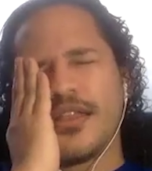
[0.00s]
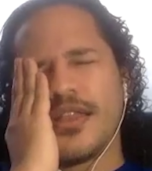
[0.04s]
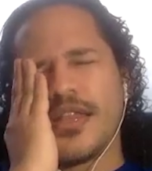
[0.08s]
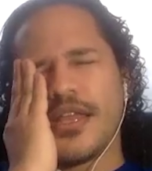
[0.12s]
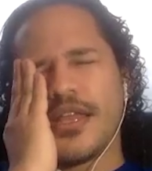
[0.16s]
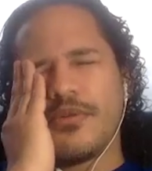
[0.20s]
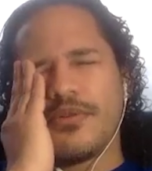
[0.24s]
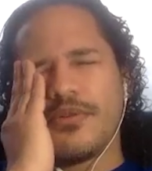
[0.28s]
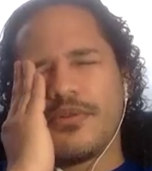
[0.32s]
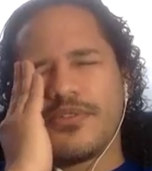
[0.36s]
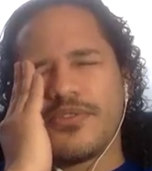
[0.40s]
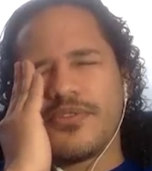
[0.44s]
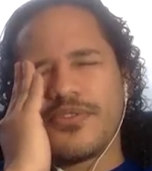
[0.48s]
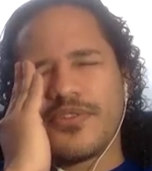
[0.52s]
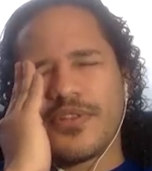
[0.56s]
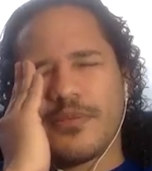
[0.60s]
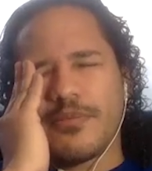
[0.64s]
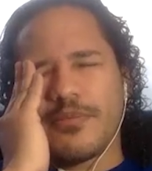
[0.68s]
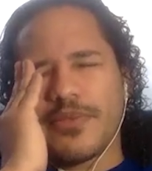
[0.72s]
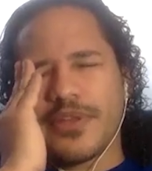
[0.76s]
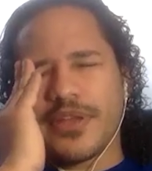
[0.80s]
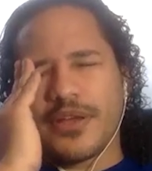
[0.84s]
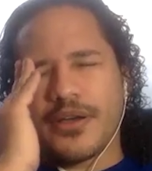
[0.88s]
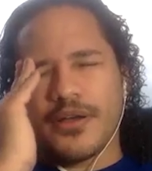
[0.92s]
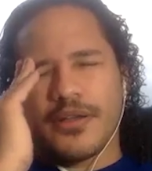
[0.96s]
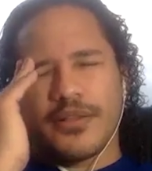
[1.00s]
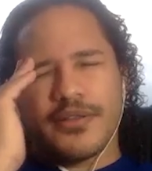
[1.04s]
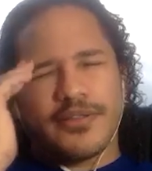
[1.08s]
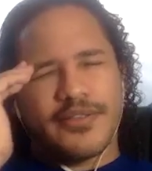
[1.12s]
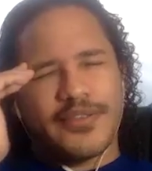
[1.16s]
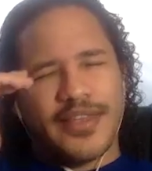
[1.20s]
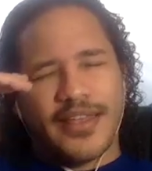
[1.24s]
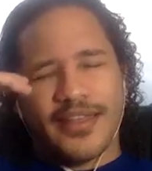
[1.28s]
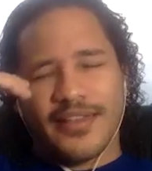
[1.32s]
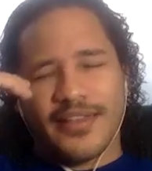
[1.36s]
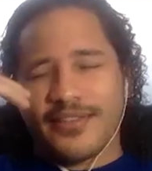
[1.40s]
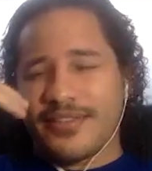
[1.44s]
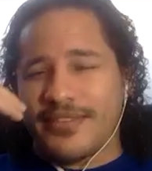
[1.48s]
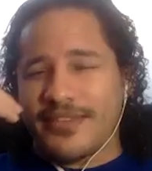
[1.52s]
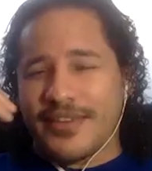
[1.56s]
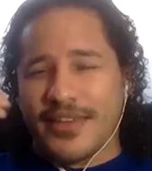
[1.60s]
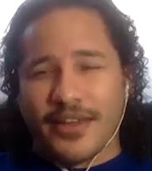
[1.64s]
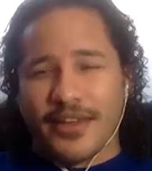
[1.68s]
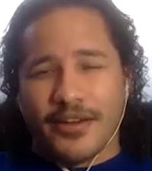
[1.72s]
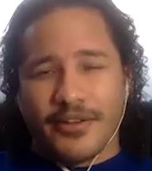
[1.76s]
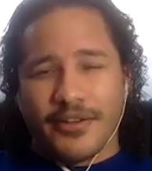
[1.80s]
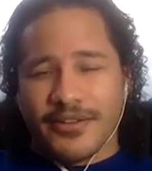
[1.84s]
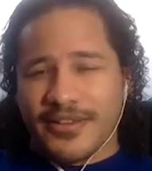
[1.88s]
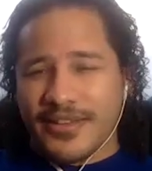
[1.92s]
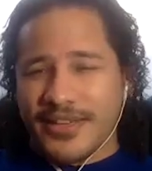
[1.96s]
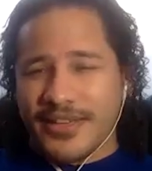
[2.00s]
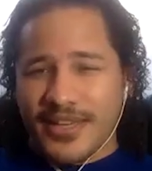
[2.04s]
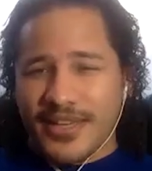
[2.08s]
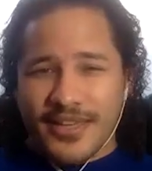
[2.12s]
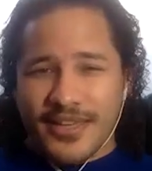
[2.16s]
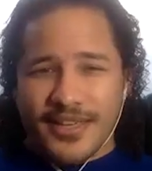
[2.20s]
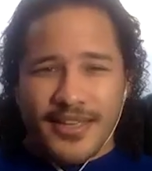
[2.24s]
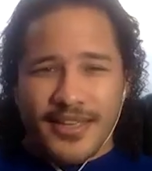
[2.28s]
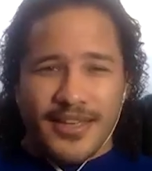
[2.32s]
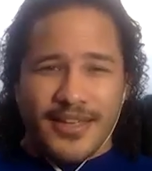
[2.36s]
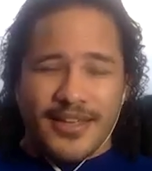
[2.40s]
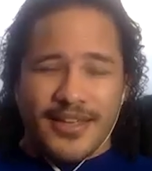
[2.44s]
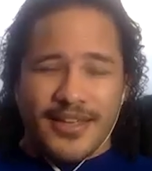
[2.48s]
There was something on tensegrity.